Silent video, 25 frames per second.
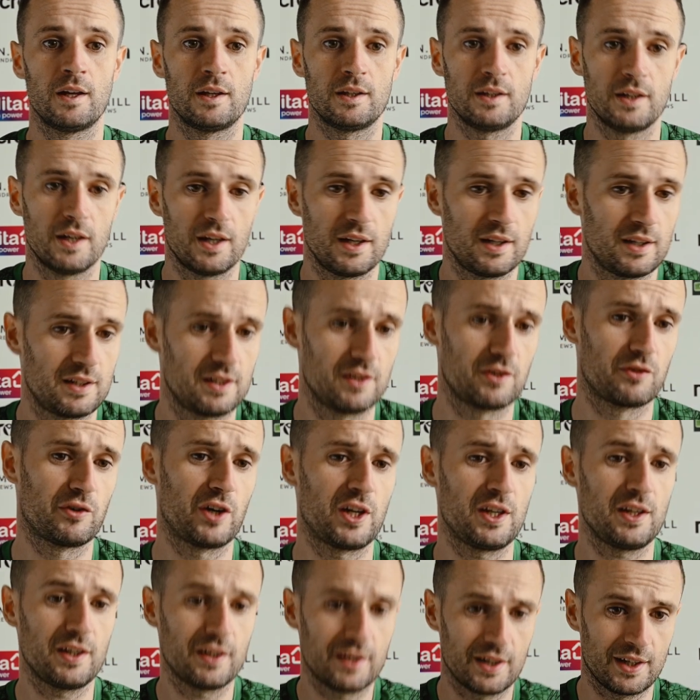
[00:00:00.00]
Yeah, you're
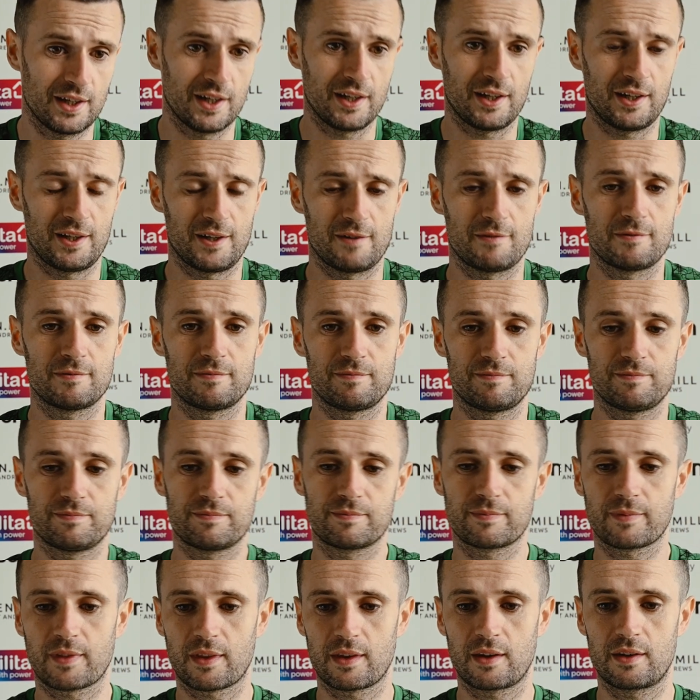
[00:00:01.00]
right.
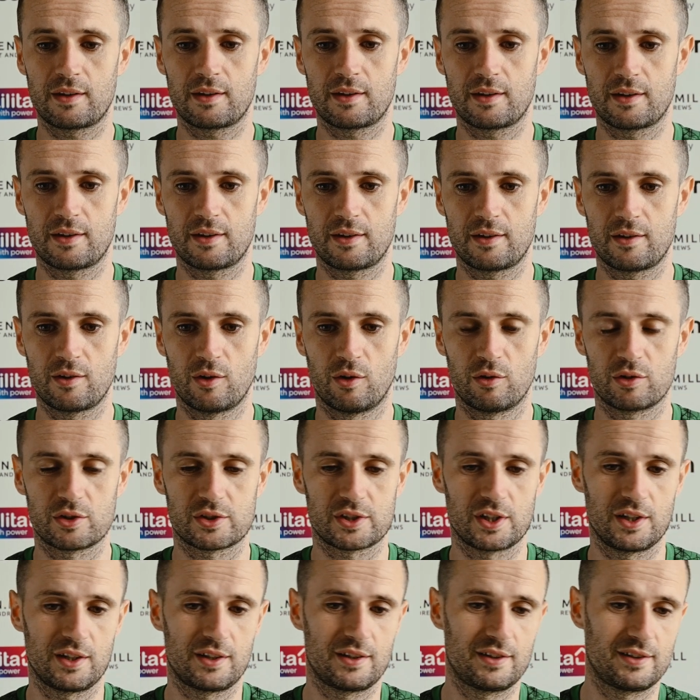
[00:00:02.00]

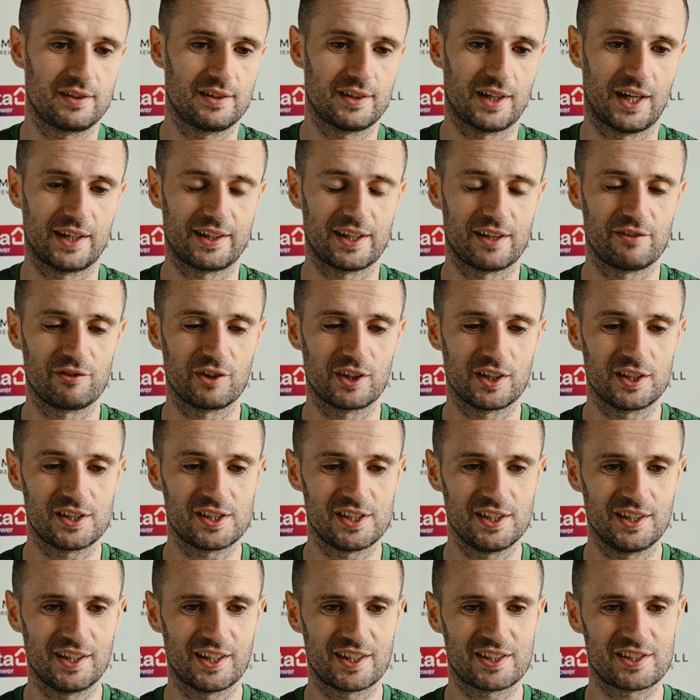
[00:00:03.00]
Obviously, I didn't really
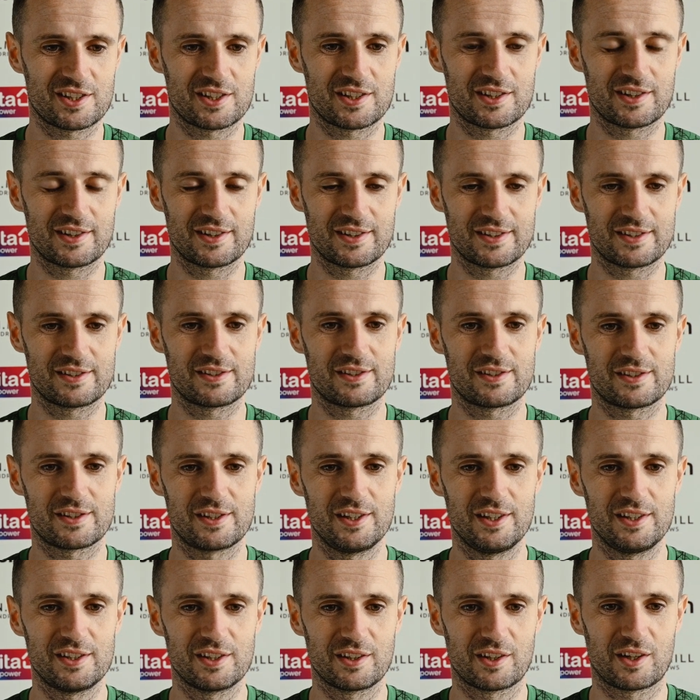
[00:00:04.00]
see this
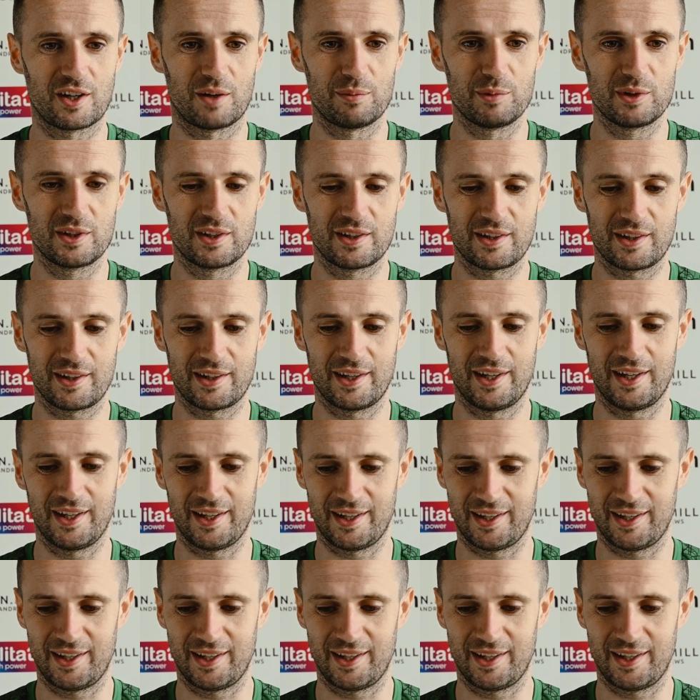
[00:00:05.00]
season coming.